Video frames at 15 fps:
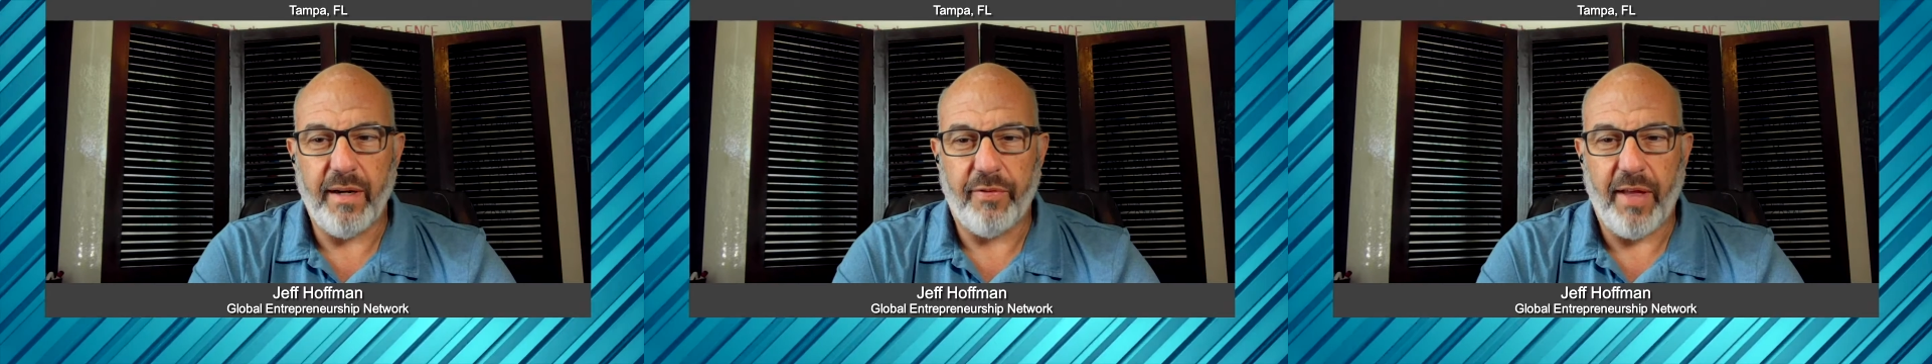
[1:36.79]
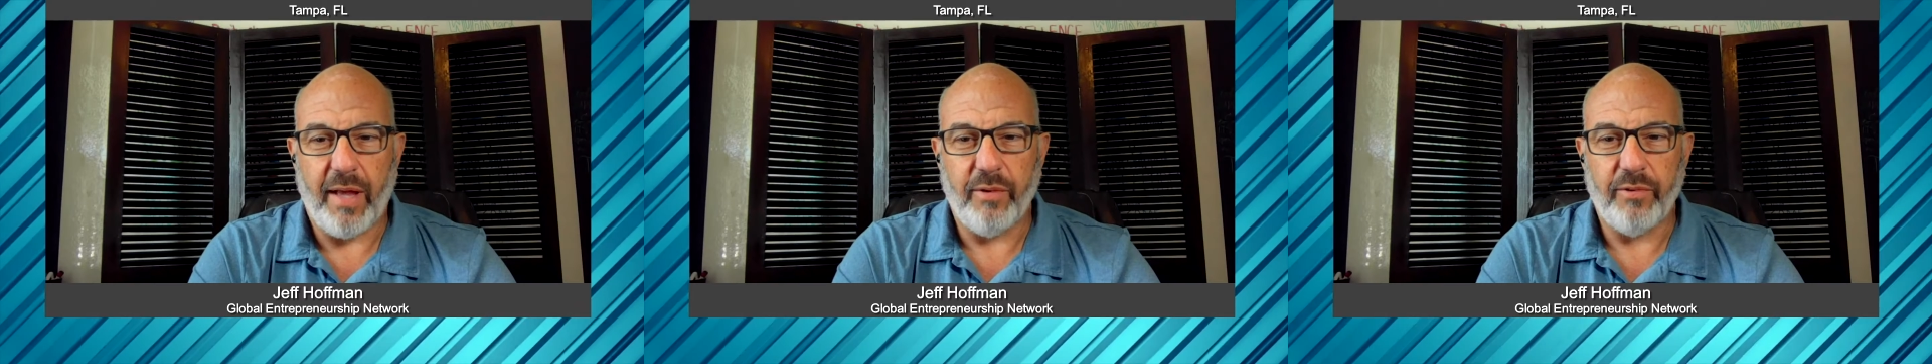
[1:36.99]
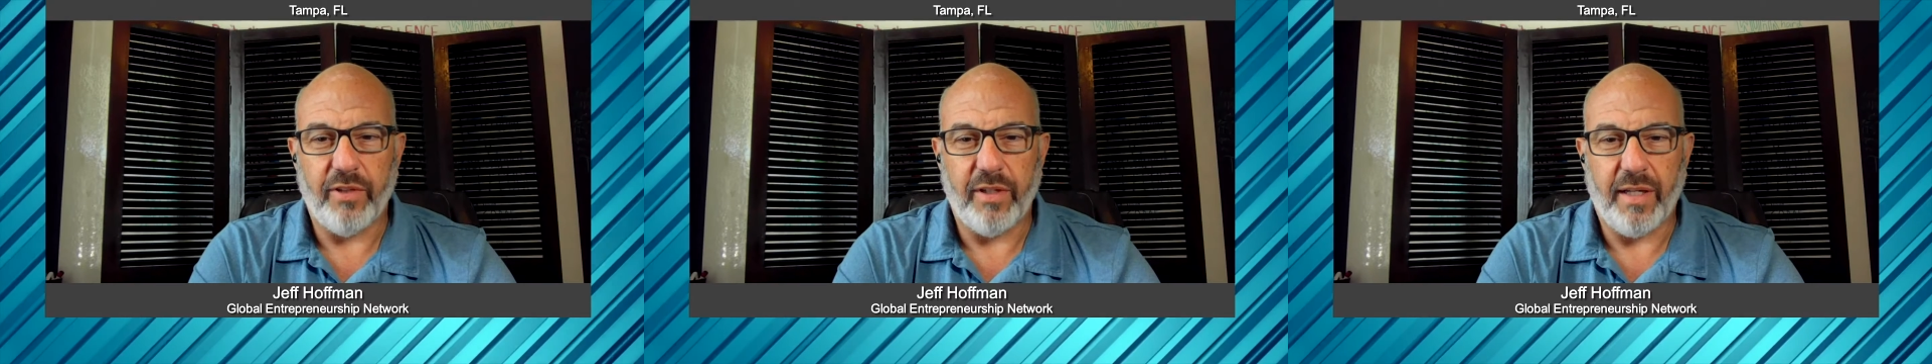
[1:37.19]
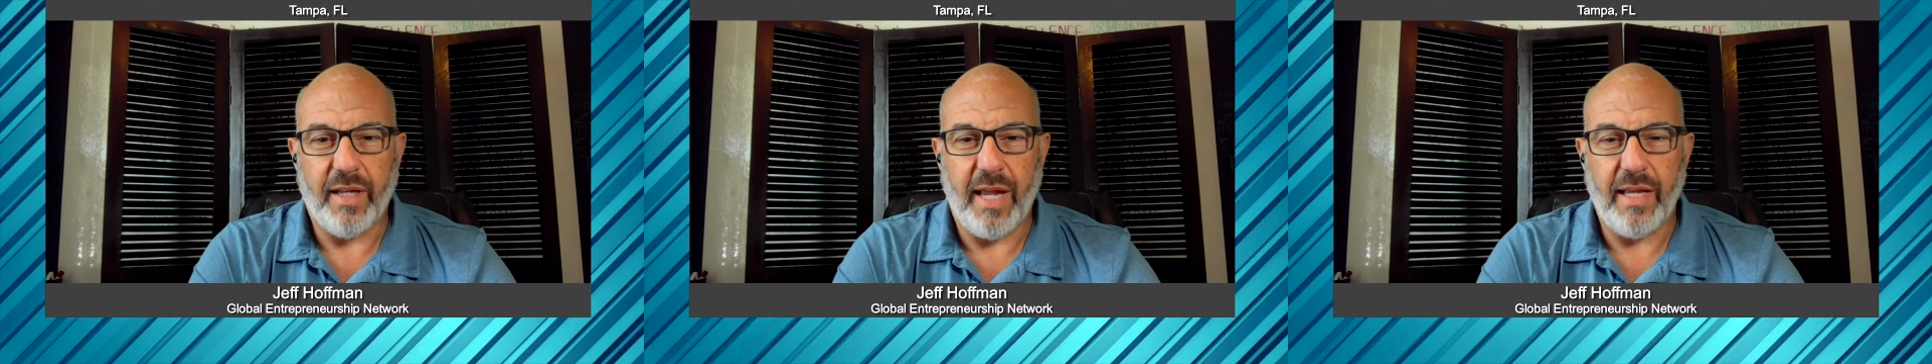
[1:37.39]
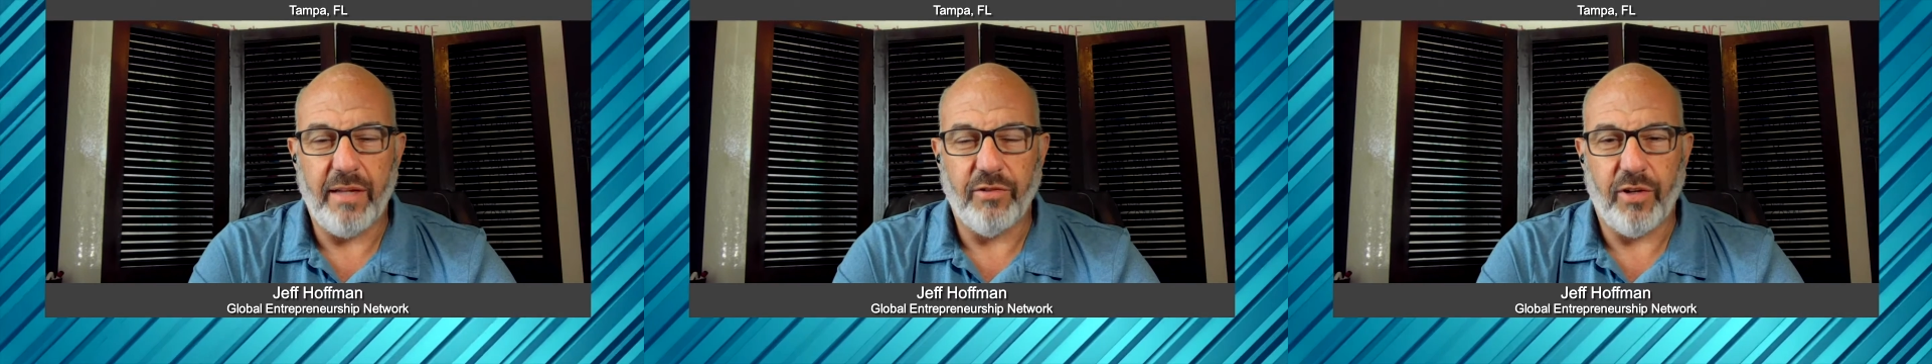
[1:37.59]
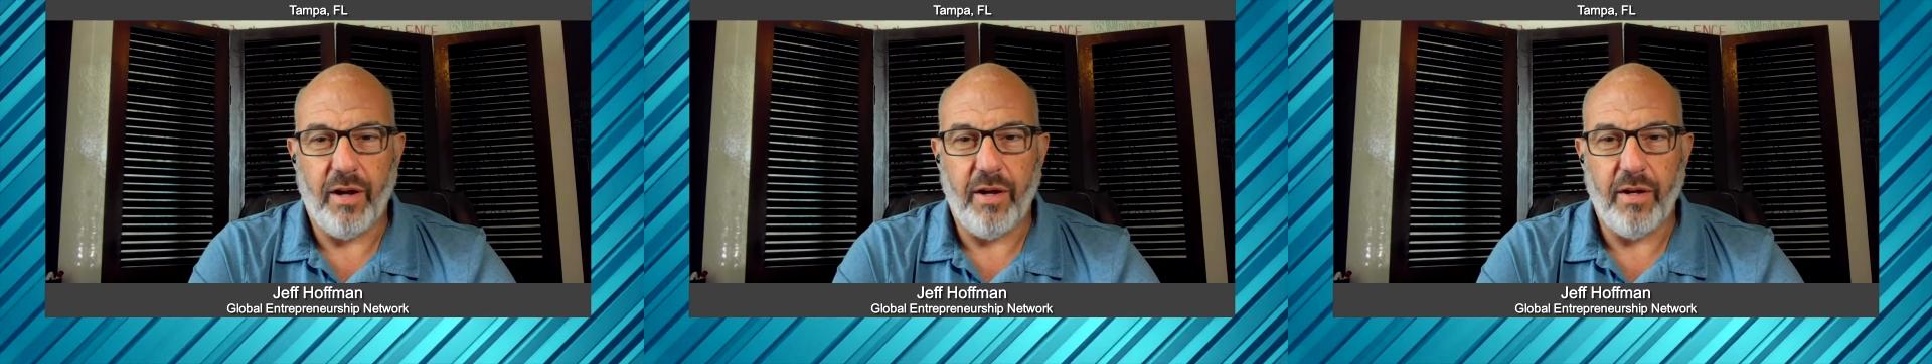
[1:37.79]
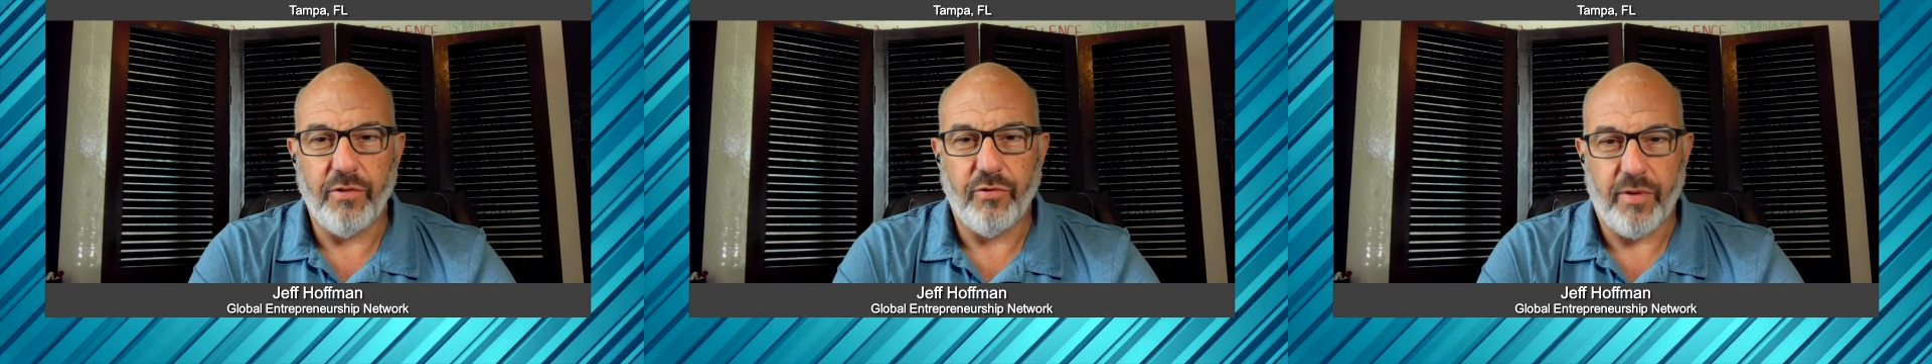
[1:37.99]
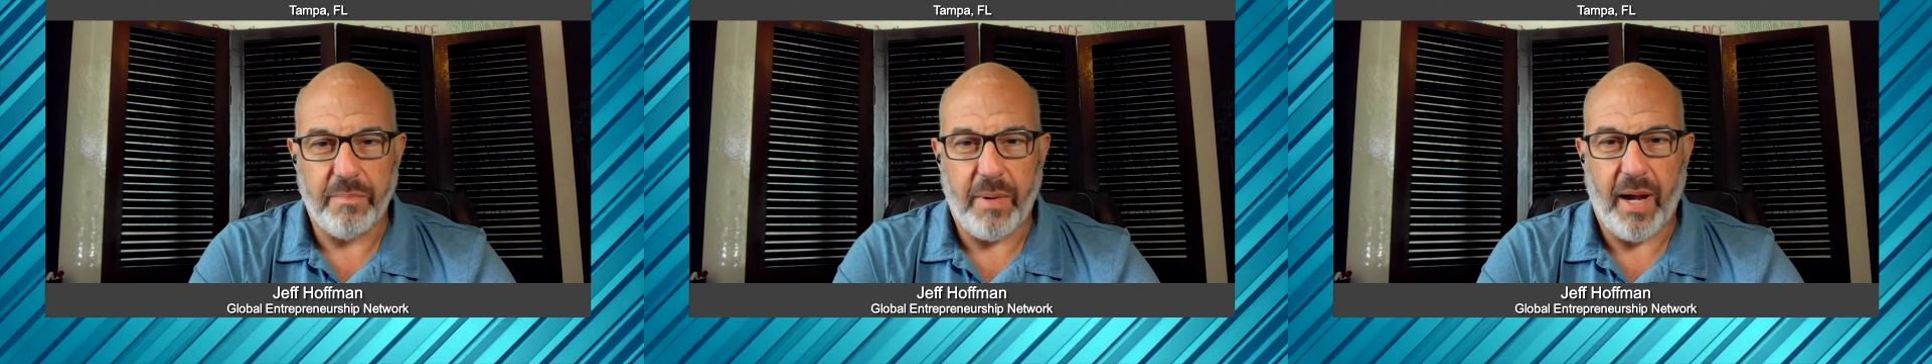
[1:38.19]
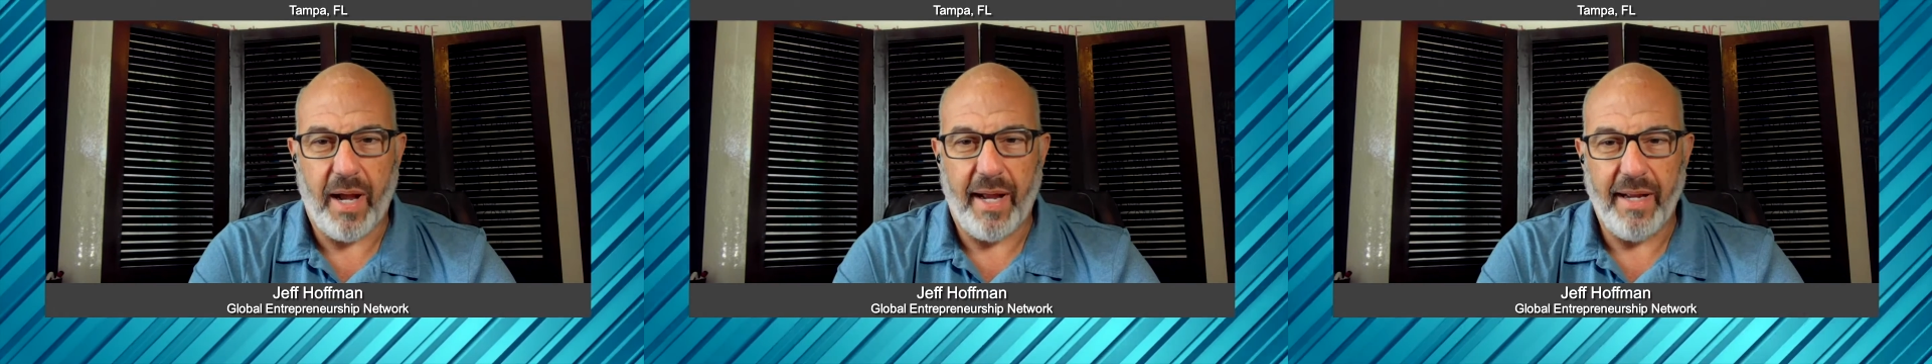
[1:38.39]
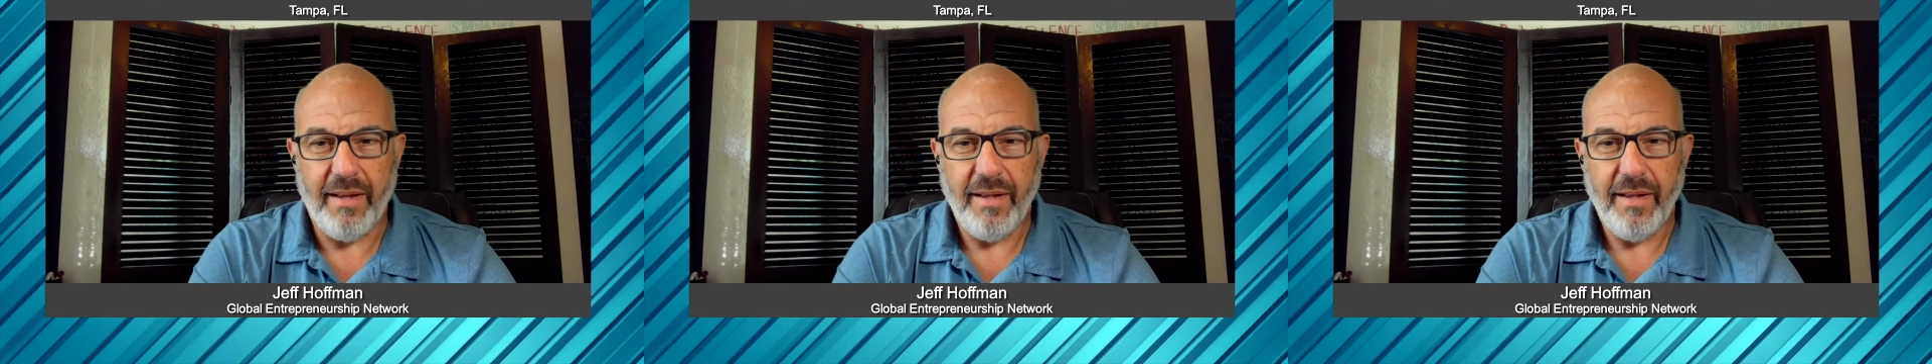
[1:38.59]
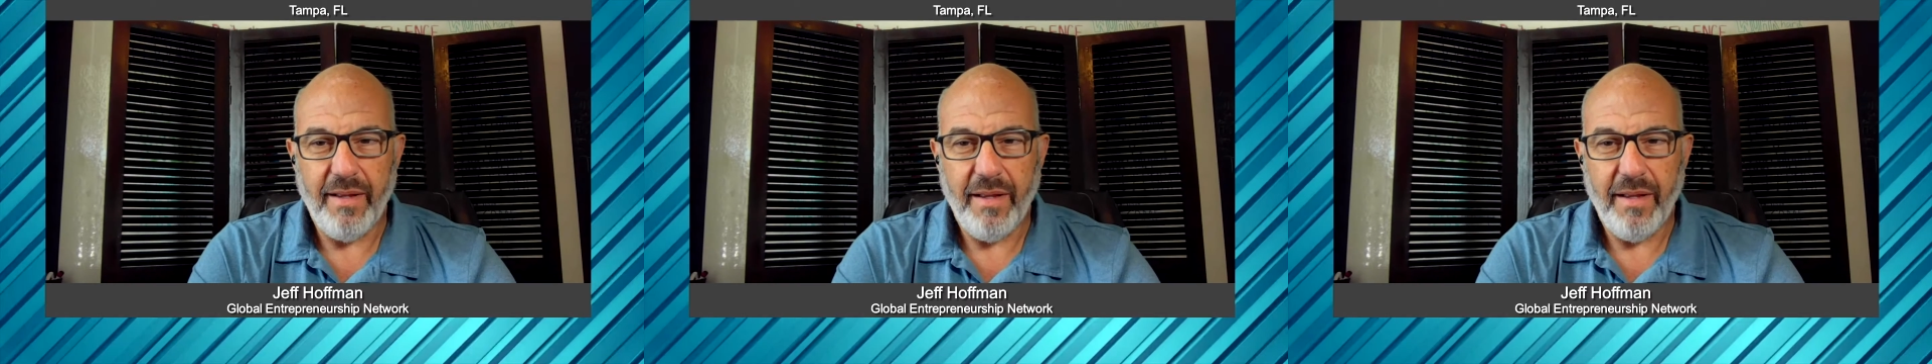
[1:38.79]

1,000 engage and 100 buy,